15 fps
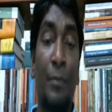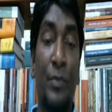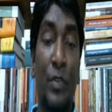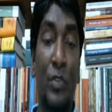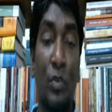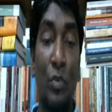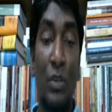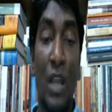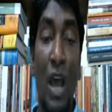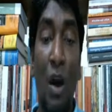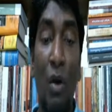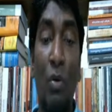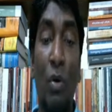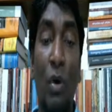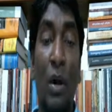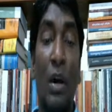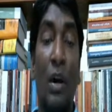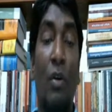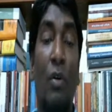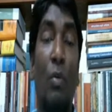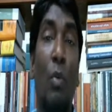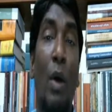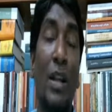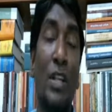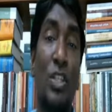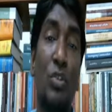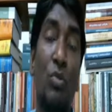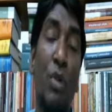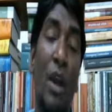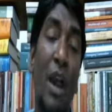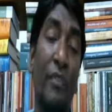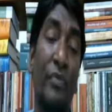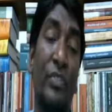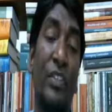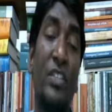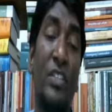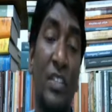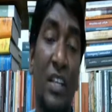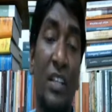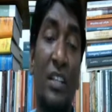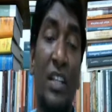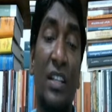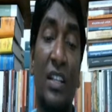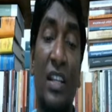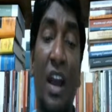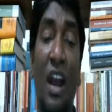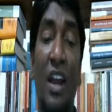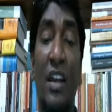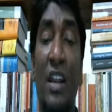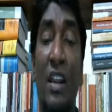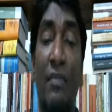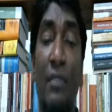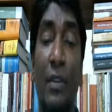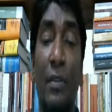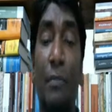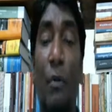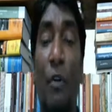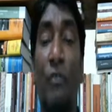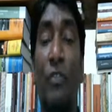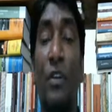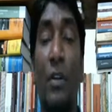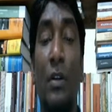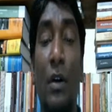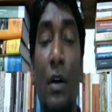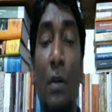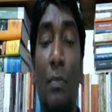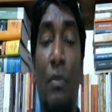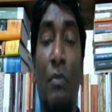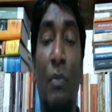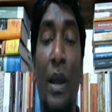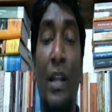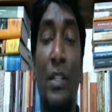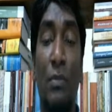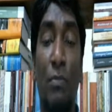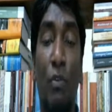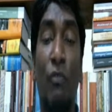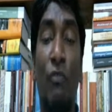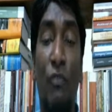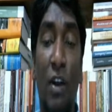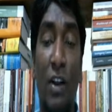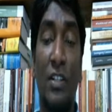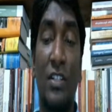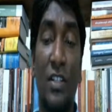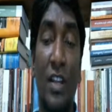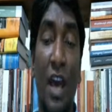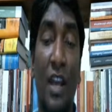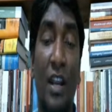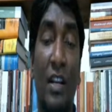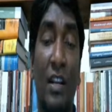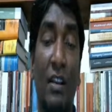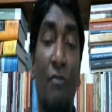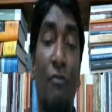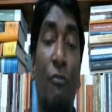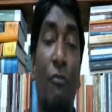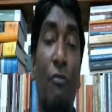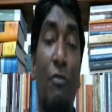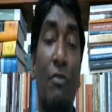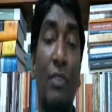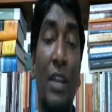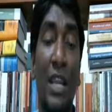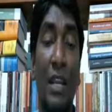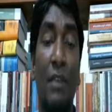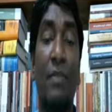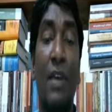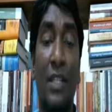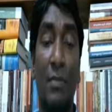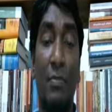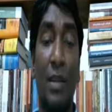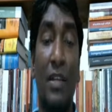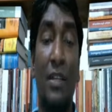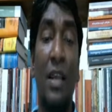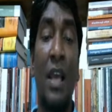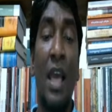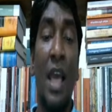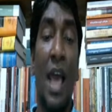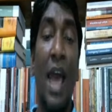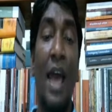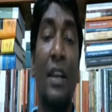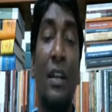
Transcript: So now, uh, once you have this thing, then the higher level the profit uh, provides more funds directly for reinvestment, and